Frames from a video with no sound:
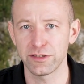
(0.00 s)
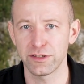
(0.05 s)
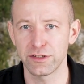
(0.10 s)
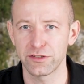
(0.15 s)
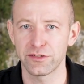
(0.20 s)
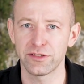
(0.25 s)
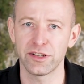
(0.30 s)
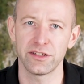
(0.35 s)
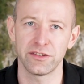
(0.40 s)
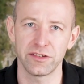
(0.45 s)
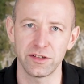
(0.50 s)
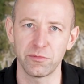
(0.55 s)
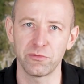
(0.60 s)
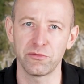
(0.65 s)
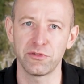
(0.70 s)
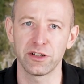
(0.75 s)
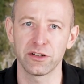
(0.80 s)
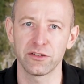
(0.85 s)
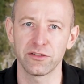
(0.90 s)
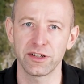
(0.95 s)
This means
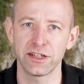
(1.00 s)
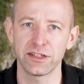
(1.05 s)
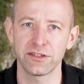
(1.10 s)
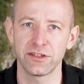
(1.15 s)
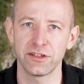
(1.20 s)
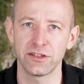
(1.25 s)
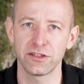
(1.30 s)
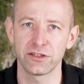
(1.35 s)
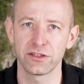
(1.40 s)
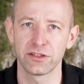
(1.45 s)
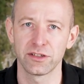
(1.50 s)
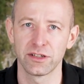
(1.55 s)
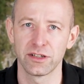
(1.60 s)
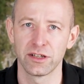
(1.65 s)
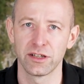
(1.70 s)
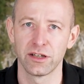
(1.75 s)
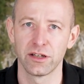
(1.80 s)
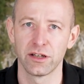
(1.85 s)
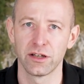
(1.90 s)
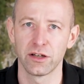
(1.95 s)
that if you still have the
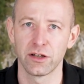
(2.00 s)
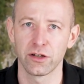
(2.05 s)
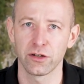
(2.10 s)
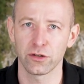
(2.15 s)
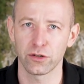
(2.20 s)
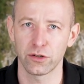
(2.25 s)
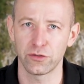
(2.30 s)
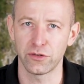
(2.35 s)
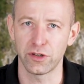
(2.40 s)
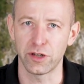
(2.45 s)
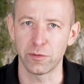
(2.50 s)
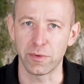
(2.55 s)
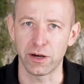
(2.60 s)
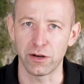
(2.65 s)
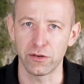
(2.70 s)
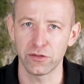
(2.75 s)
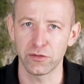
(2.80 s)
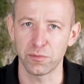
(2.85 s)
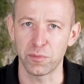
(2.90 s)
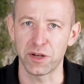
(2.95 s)
older multiMAUS
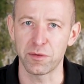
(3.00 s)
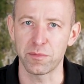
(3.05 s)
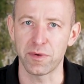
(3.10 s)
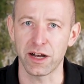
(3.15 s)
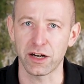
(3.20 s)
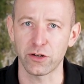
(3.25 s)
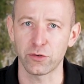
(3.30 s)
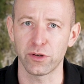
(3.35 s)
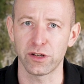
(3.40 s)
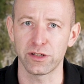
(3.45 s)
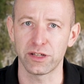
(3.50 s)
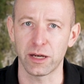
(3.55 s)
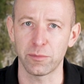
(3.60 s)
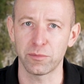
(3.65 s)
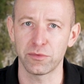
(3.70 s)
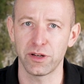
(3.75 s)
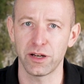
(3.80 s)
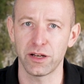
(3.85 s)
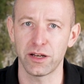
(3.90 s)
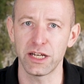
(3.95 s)
amplifier,
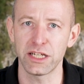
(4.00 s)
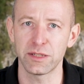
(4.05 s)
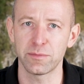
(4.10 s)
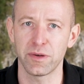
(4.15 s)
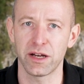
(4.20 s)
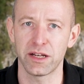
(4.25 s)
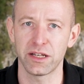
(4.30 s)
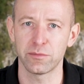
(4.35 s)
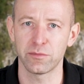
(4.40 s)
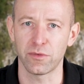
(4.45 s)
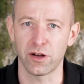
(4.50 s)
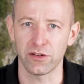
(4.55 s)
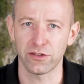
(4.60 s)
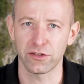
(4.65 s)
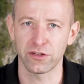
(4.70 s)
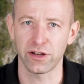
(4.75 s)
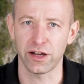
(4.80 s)
10761,